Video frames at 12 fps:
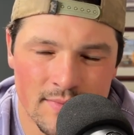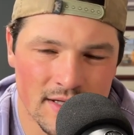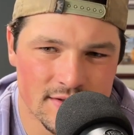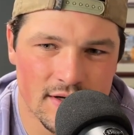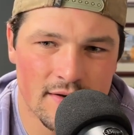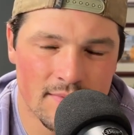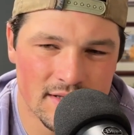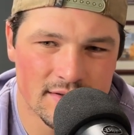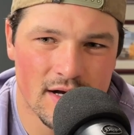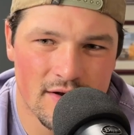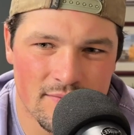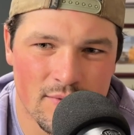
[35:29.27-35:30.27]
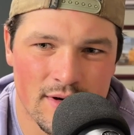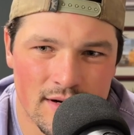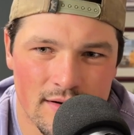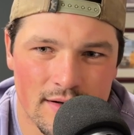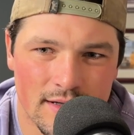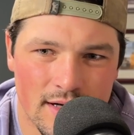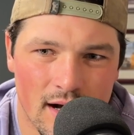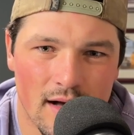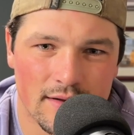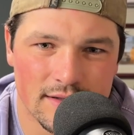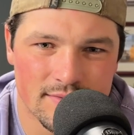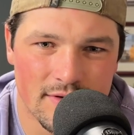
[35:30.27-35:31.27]
sophomore year in
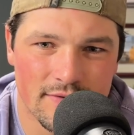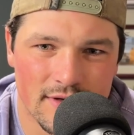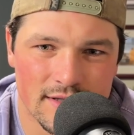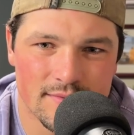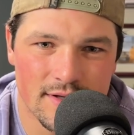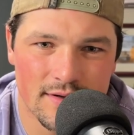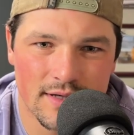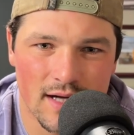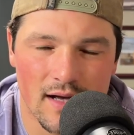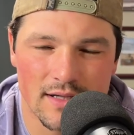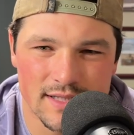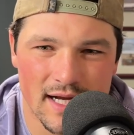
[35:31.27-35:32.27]
college, my freshman year in college,